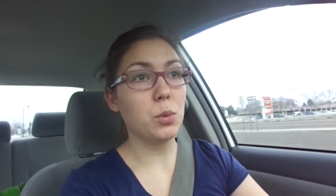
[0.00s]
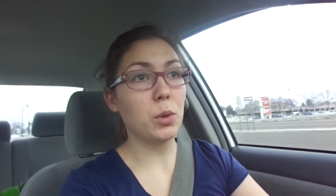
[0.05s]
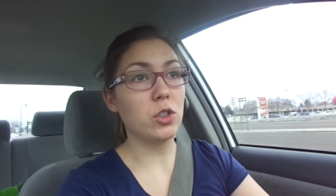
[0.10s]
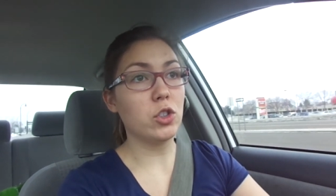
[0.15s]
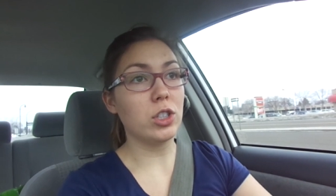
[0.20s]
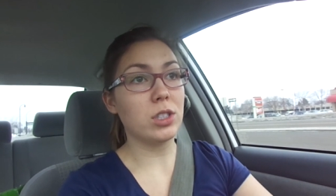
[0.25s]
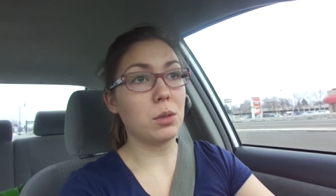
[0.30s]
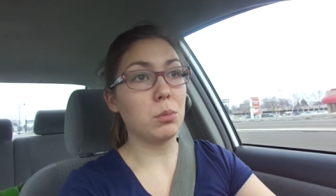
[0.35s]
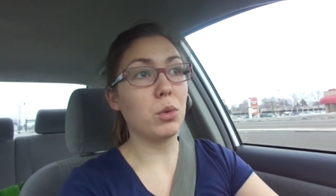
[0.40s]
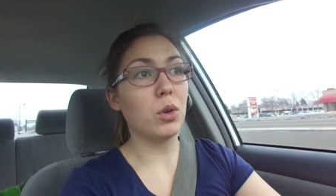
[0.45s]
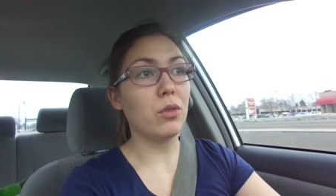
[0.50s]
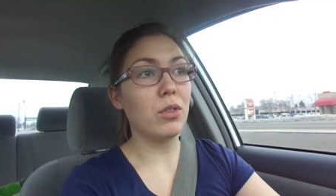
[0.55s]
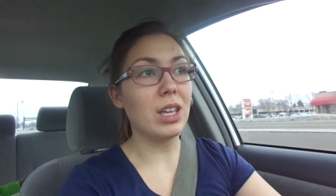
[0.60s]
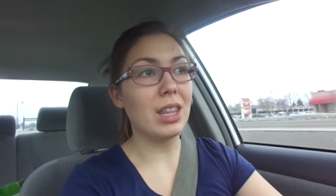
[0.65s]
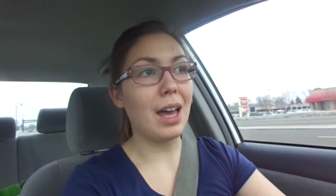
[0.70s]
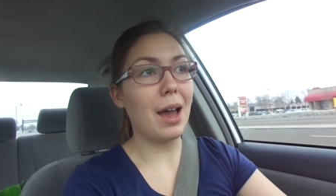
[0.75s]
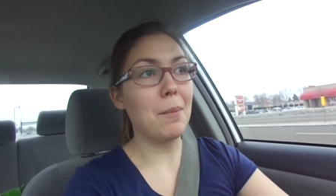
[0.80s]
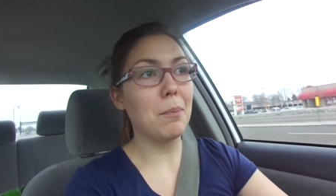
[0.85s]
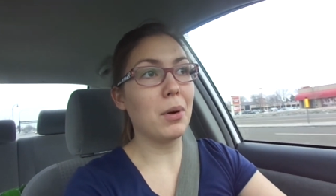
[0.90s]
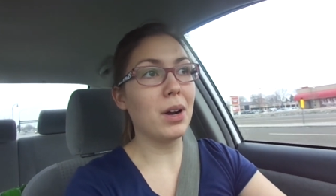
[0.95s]
which is a movie
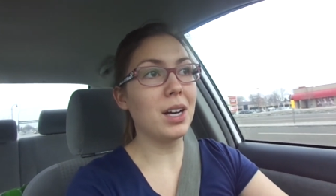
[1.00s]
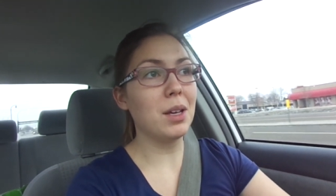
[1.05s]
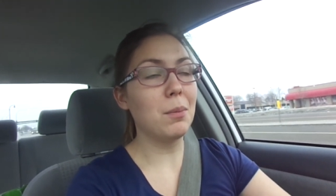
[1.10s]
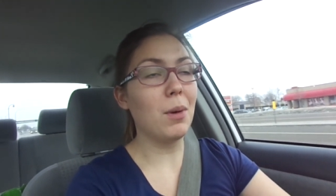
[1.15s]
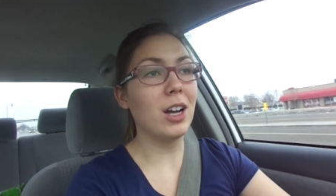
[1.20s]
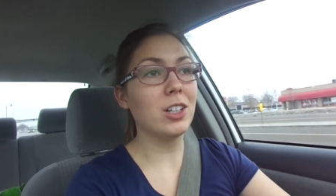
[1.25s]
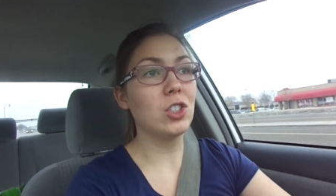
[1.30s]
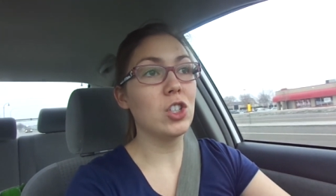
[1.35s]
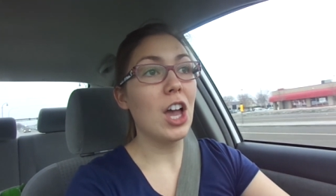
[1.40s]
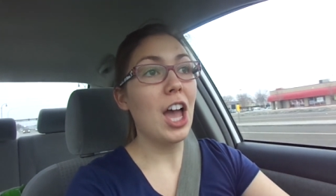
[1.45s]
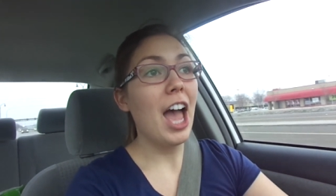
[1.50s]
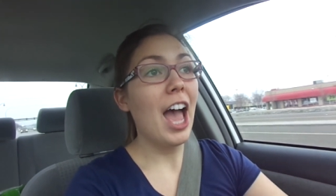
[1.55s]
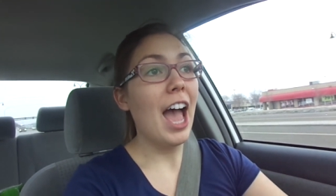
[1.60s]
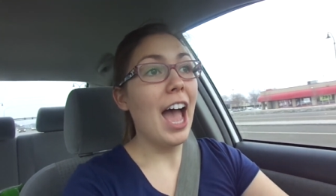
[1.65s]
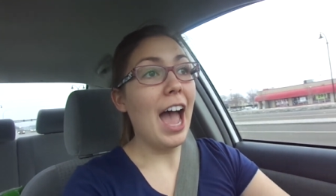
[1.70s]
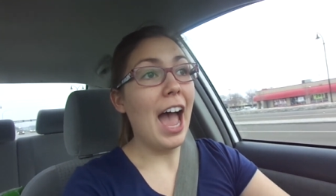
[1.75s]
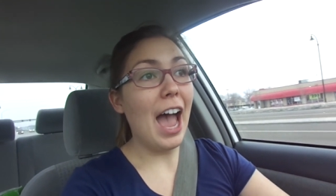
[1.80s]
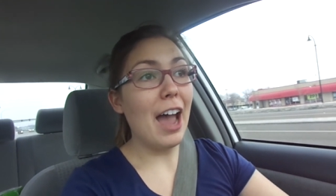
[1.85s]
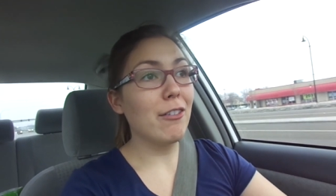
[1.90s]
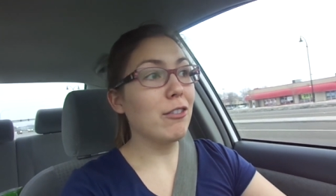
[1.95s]
that pretty much
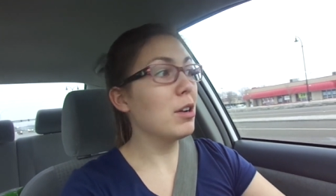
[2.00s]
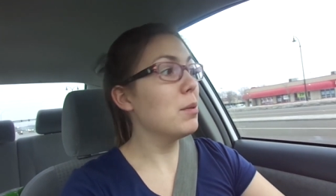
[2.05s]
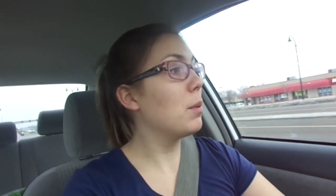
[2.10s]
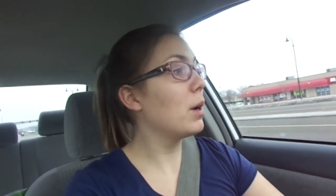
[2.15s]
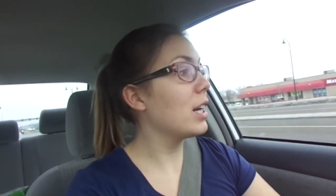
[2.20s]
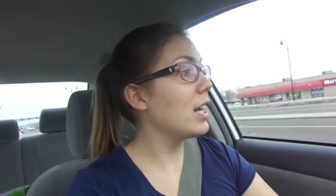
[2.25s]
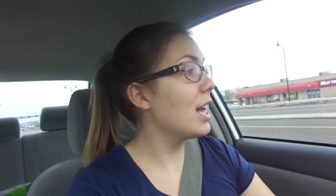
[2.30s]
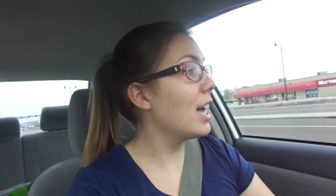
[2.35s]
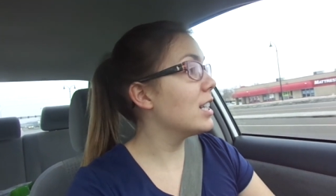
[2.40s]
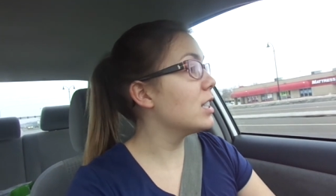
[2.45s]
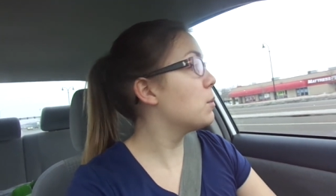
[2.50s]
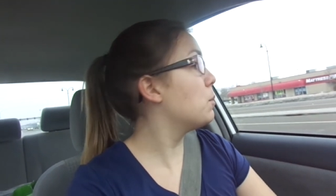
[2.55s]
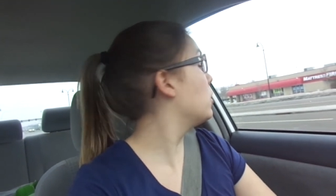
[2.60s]
everybody has